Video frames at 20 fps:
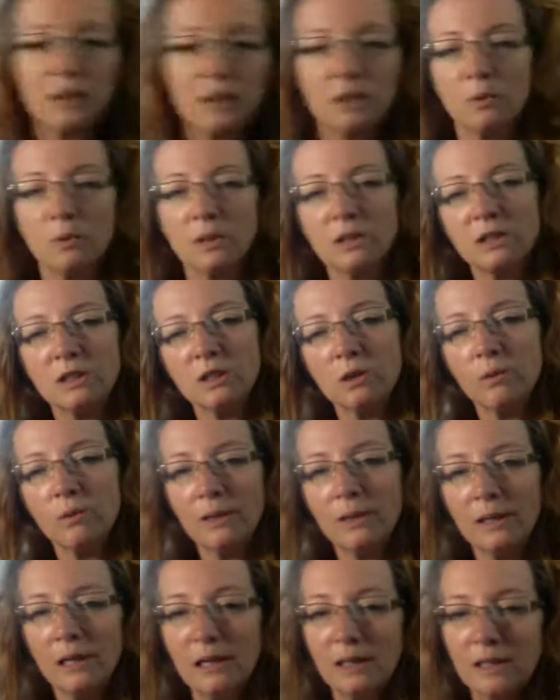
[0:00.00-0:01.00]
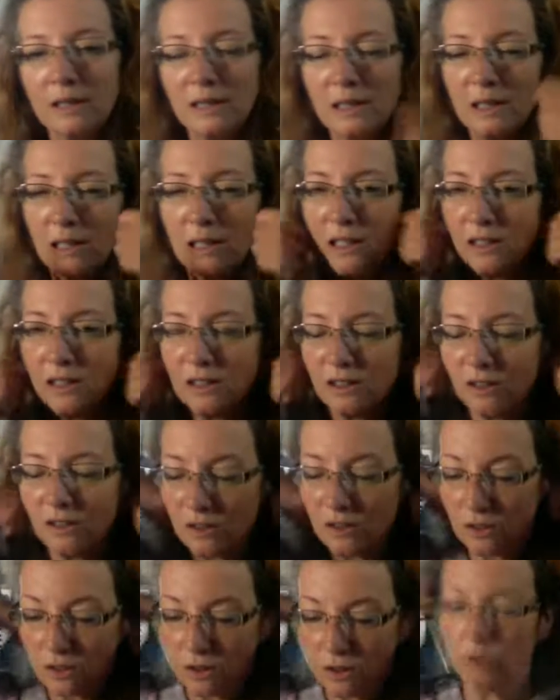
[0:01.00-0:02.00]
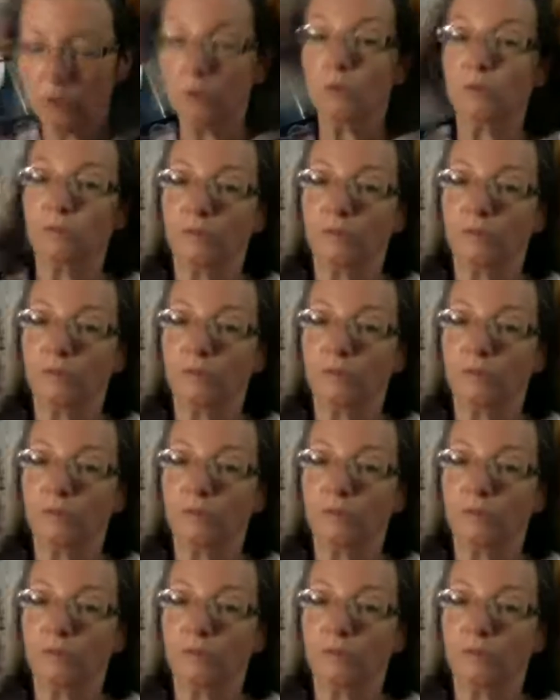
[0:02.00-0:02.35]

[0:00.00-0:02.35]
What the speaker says: what's going on to know,